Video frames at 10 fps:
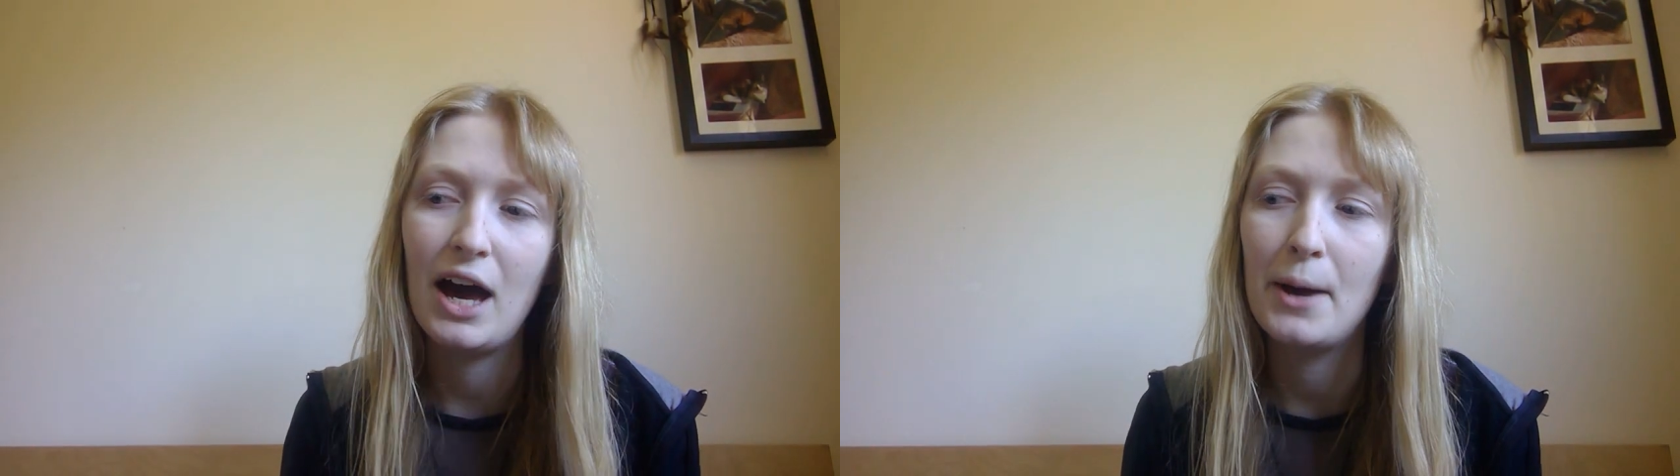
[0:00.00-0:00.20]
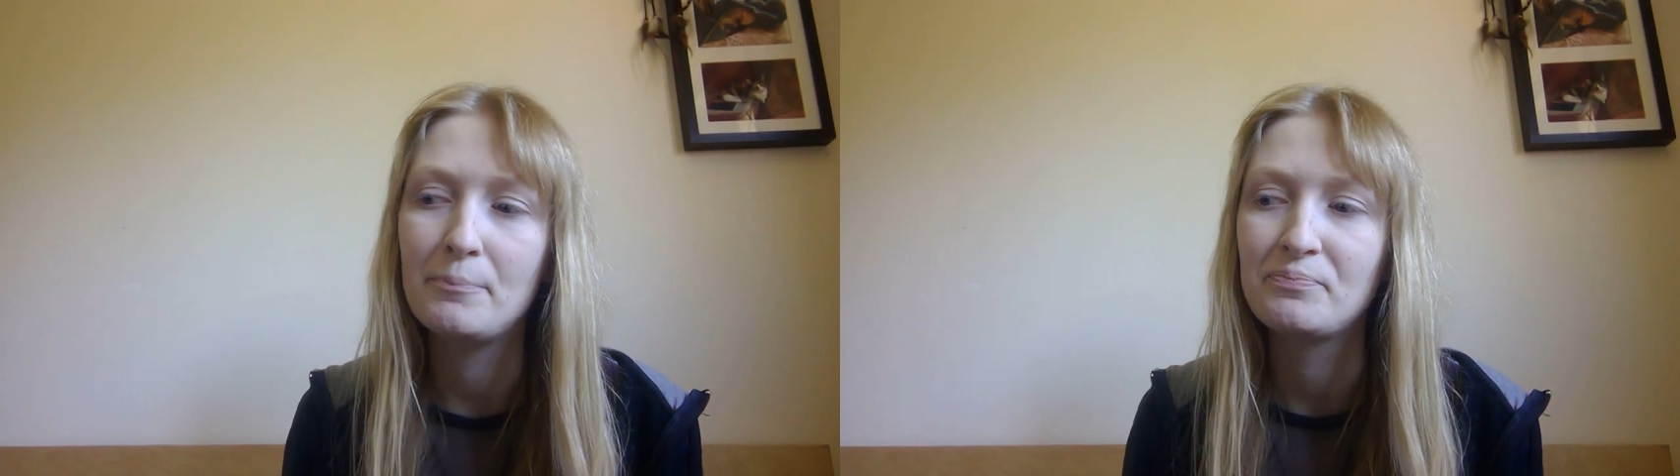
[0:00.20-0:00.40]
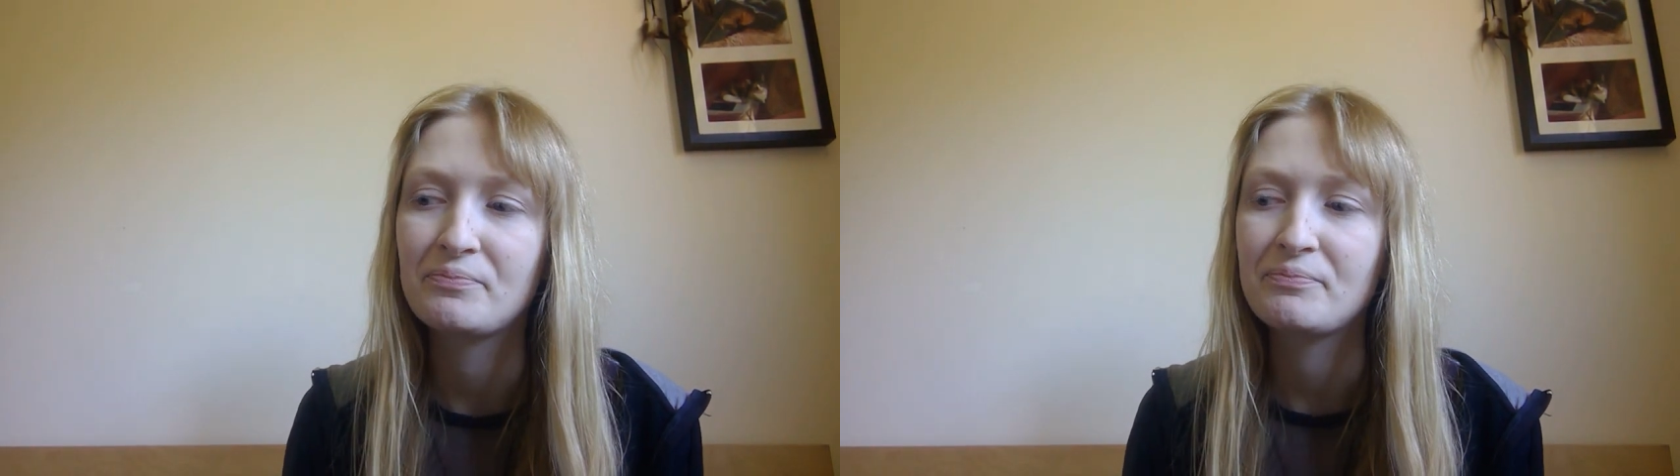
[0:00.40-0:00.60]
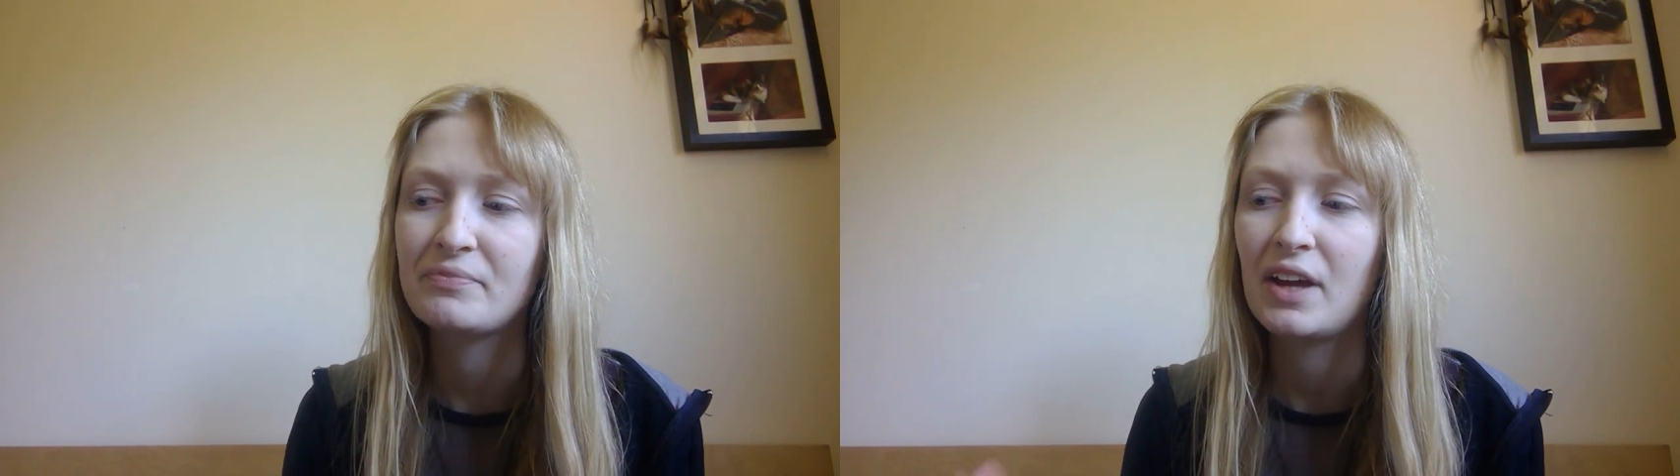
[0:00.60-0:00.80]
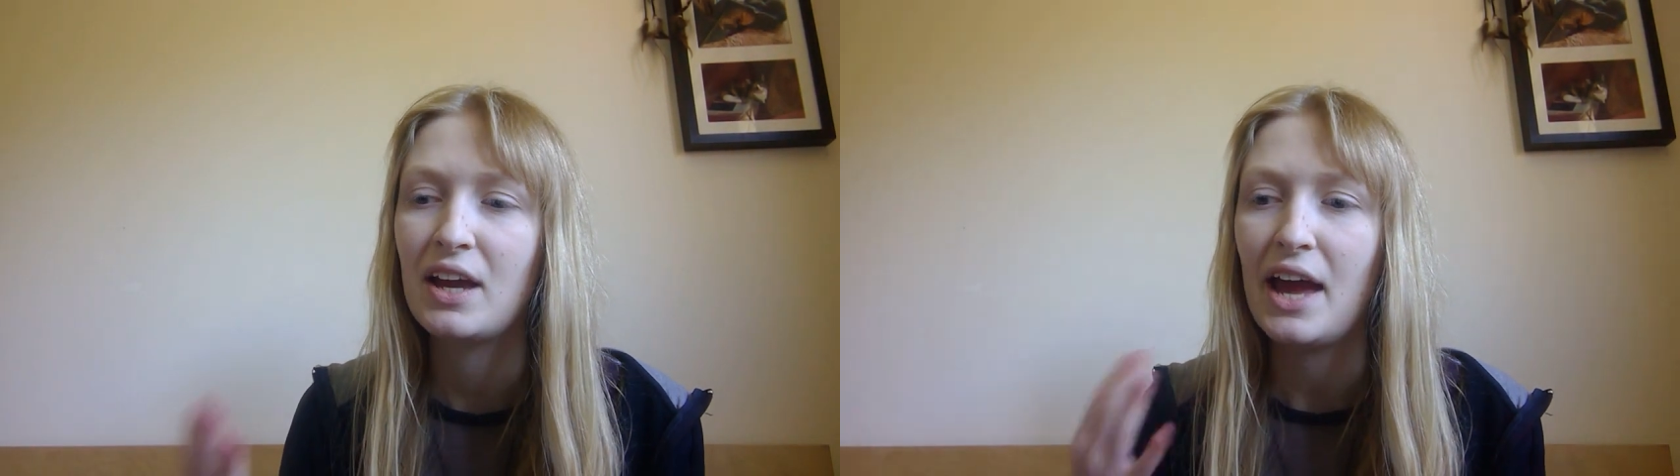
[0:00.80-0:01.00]
Um,
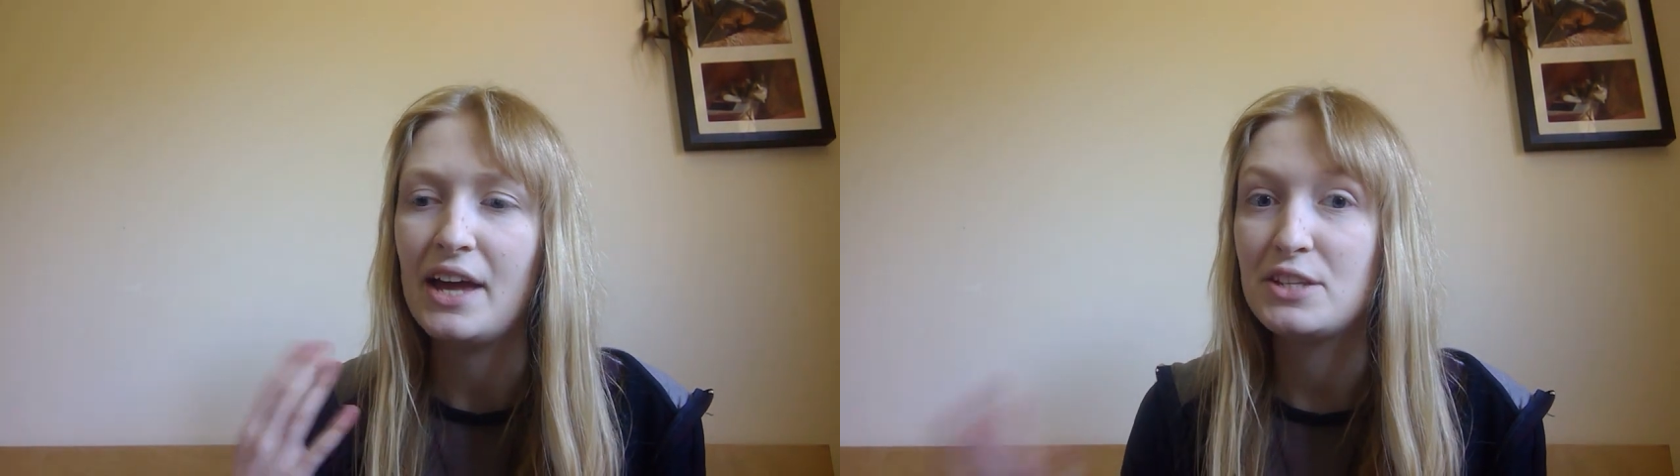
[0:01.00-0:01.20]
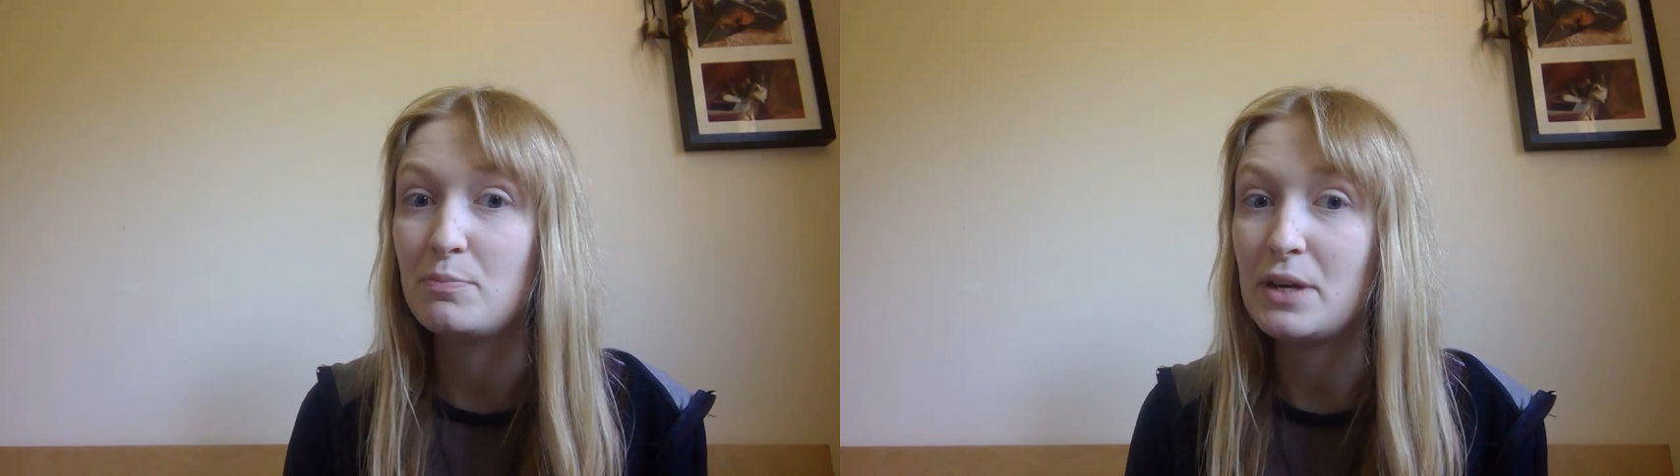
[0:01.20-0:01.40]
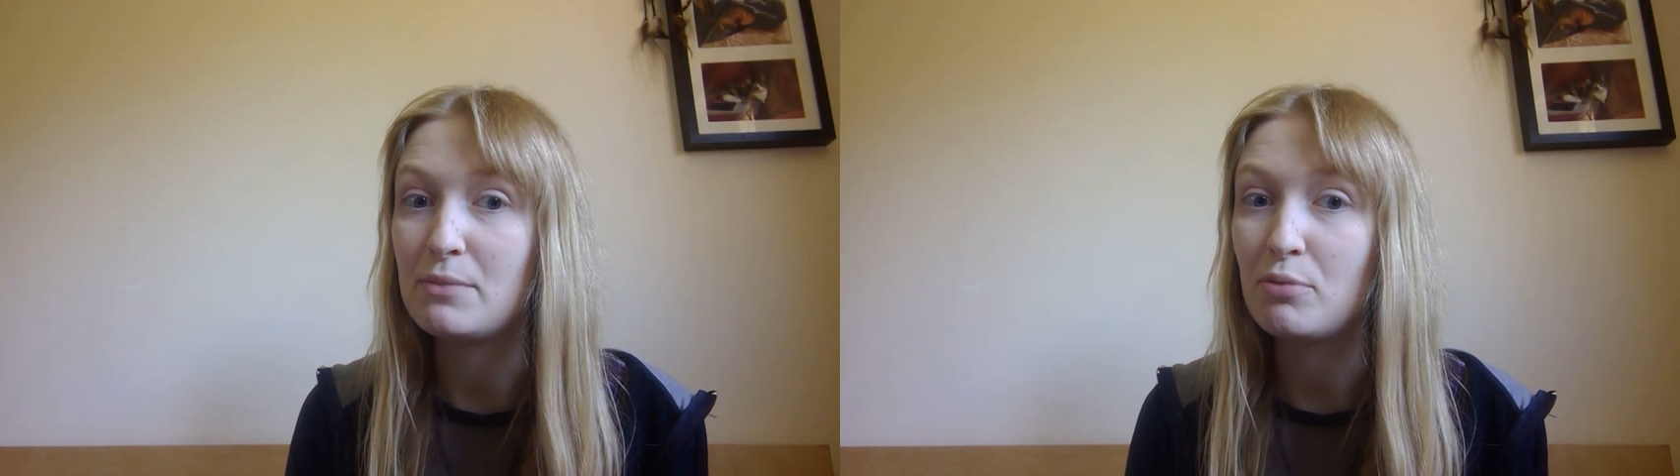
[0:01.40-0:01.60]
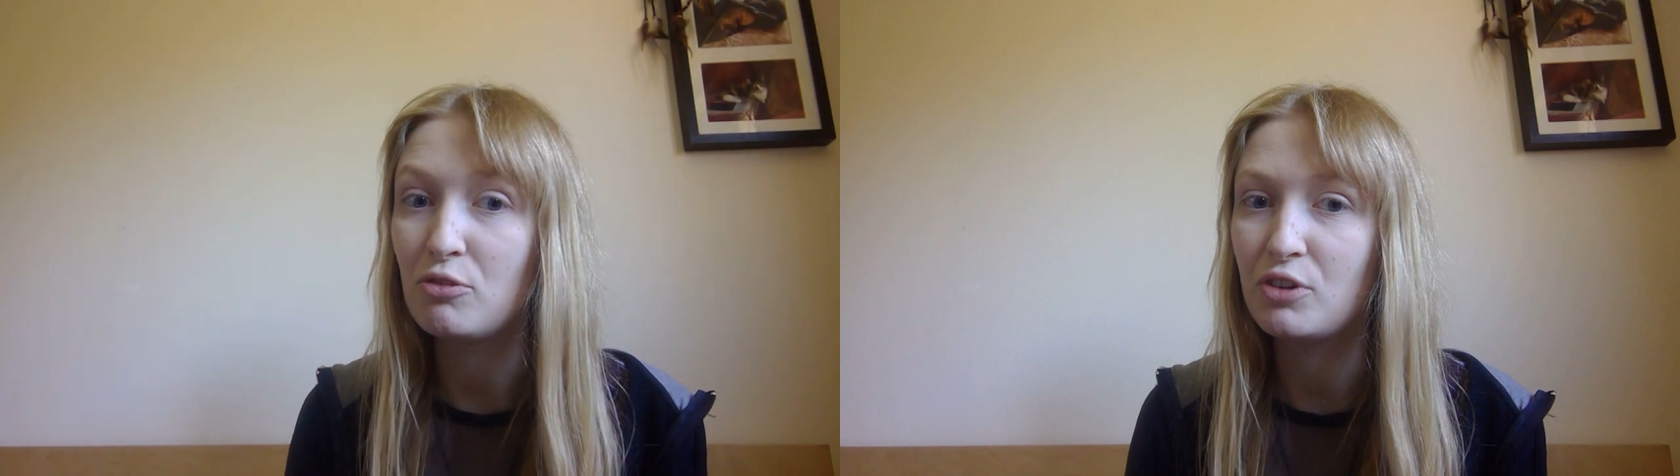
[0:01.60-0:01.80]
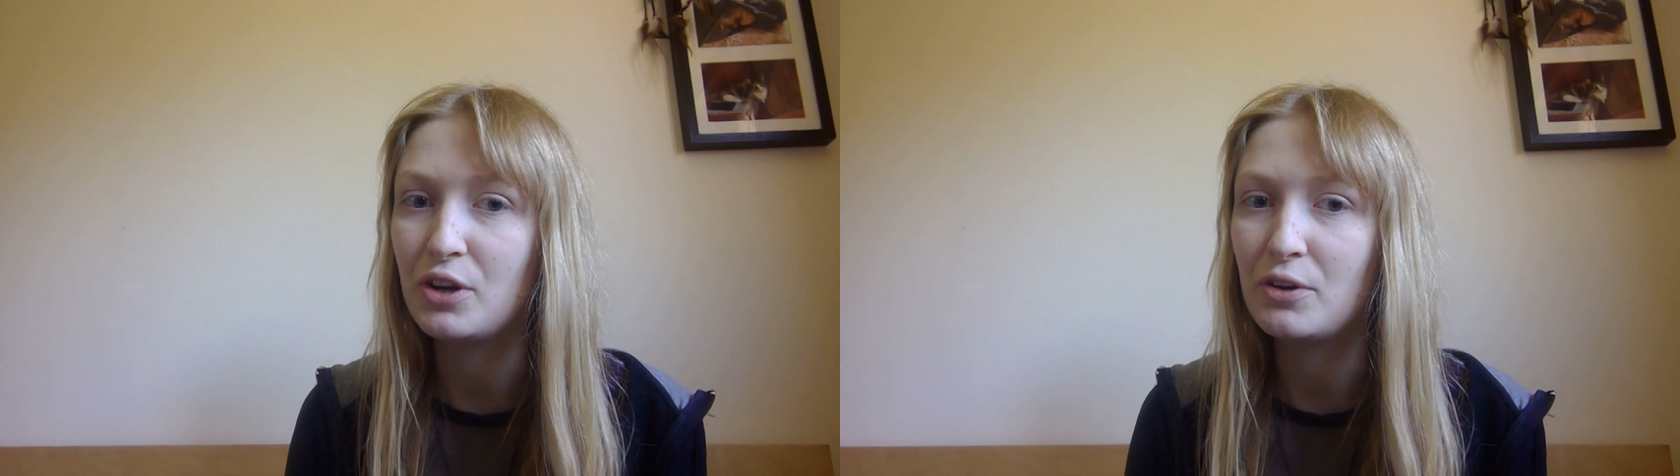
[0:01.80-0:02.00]
SP
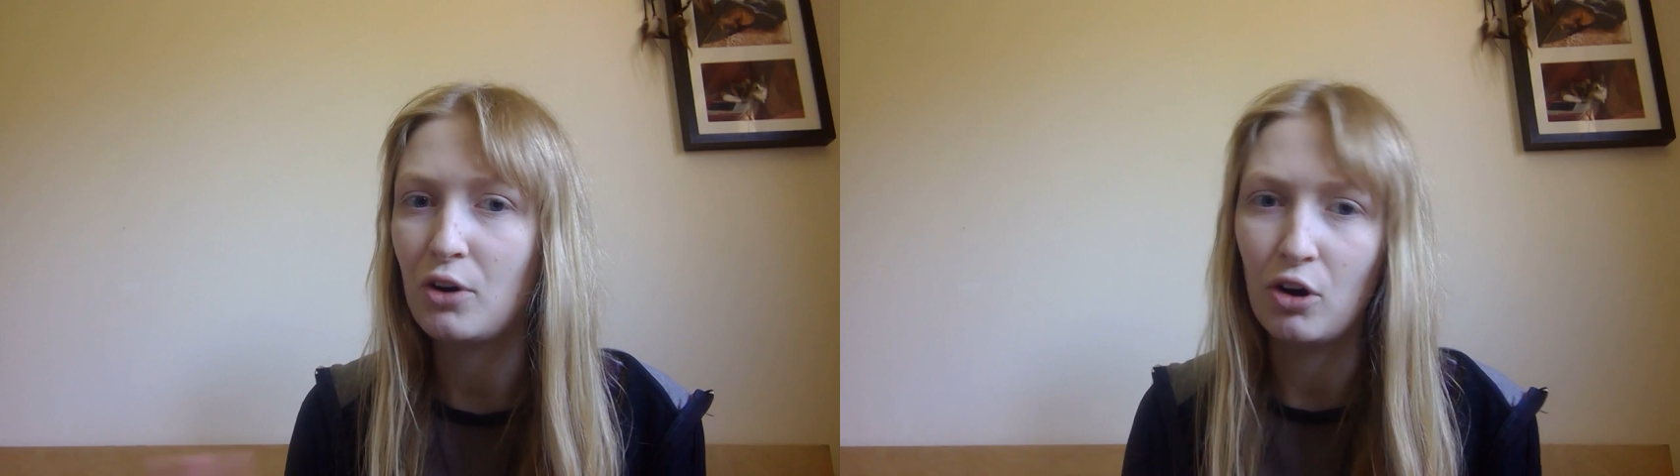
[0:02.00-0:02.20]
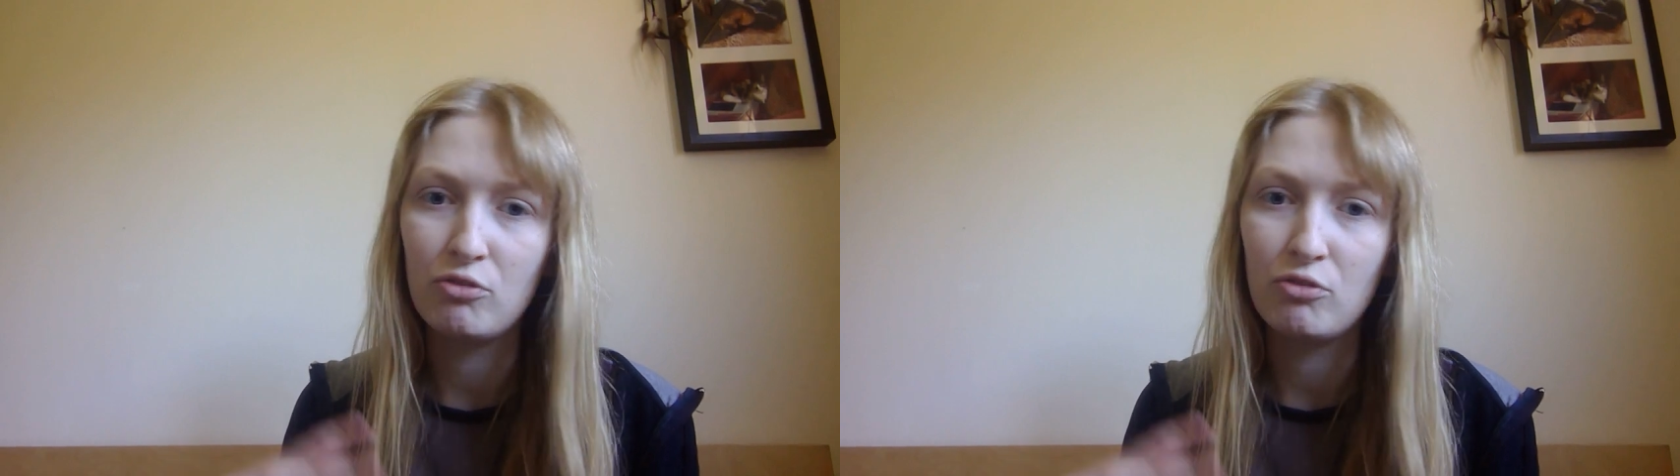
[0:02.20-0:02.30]
Peru